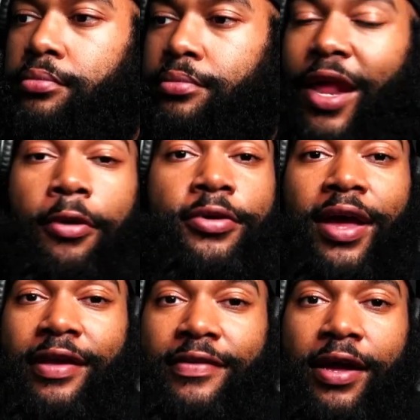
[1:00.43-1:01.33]
How are you
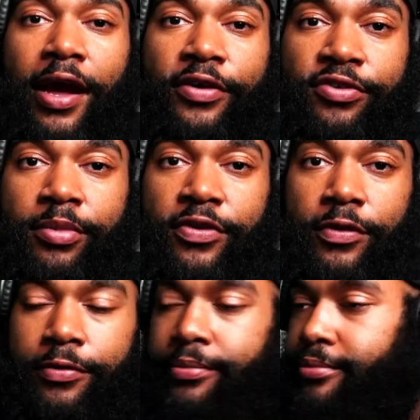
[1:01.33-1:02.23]
guys today? How's your mental
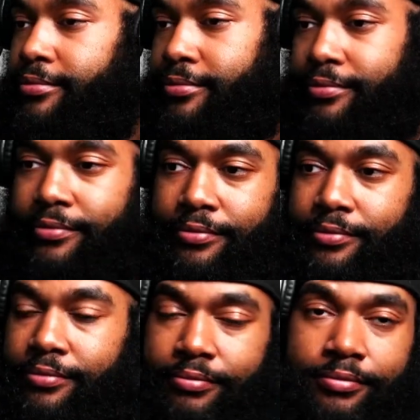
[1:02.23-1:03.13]

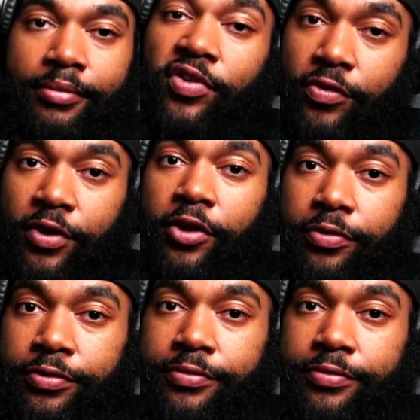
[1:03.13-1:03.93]
mental health?